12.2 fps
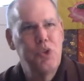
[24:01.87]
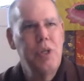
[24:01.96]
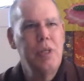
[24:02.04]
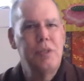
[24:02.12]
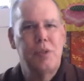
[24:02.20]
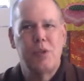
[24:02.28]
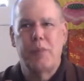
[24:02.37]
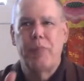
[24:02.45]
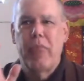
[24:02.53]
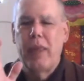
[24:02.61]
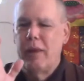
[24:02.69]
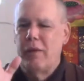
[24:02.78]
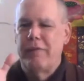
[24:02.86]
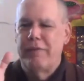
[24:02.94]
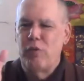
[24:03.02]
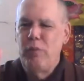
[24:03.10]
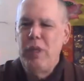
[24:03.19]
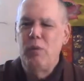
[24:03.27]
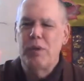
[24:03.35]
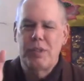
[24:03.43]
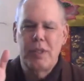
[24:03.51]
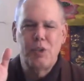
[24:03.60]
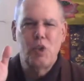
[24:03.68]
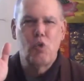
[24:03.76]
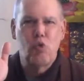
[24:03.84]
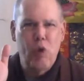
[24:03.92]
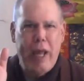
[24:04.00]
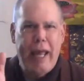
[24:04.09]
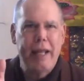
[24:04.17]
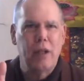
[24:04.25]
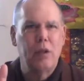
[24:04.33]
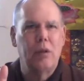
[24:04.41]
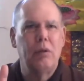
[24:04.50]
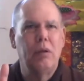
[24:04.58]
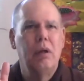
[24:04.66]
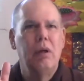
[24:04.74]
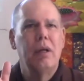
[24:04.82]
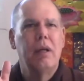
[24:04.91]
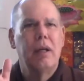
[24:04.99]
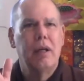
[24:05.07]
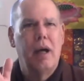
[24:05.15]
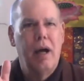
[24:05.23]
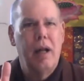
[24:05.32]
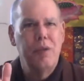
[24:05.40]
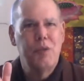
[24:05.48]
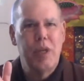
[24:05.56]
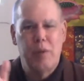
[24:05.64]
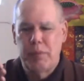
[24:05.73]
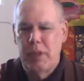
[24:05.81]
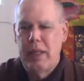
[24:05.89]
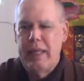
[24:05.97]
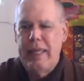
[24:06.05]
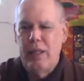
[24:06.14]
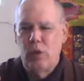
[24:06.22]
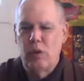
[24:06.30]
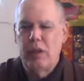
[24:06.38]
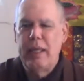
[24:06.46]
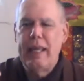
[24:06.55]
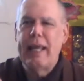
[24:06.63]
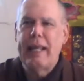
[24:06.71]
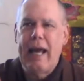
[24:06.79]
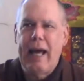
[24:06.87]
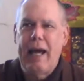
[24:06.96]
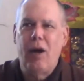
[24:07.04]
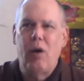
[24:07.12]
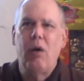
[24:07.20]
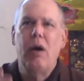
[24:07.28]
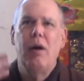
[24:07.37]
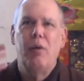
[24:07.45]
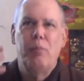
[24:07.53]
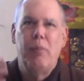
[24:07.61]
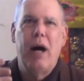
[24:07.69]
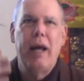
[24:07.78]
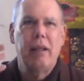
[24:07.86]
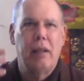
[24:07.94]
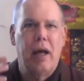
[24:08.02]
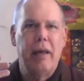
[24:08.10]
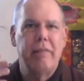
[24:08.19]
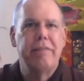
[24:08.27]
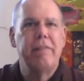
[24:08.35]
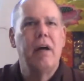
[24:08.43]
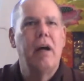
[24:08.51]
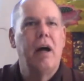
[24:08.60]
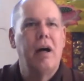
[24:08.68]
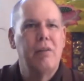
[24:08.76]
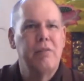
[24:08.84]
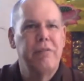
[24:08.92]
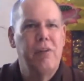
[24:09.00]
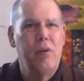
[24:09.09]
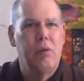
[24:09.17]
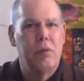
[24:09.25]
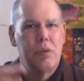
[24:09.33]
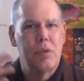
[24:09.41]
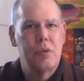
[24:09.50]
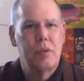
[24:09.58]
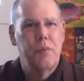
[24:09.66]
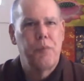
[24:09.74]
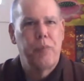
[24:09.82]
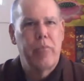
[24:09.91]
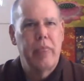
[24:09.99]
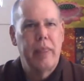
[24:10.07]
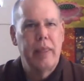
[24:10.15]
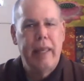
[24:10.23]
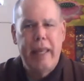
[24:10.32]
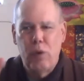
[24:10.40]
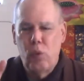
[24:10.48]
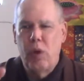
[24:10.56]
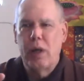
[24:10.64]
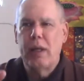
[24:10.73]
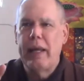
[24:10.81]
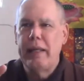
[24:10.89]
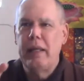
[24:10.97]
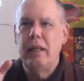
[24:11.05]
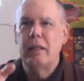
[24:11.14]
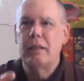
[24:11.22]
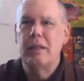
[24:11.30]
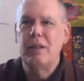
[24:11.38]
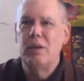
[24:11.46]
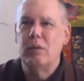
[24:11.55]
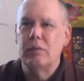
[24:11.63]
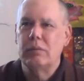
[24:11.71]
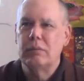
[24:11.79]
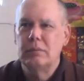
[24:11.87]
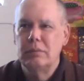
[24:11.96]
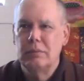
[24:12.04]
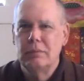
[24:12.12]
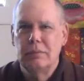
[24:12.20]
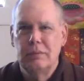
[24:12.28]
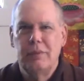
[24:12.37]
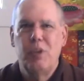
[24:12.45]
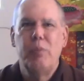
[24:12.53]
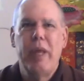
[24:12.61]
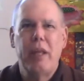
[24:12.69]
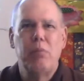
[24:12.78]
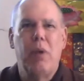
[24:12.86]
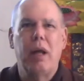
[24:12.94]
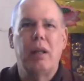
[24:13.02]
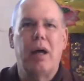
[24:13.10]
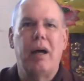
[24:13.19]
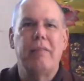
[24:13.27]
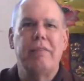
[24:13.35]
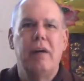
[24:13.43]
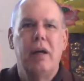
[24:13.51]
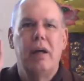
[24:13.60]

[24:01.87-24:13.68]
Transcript: just, for me, was such a radical concept in looking at how my life unfolds and what I needed to do to make my life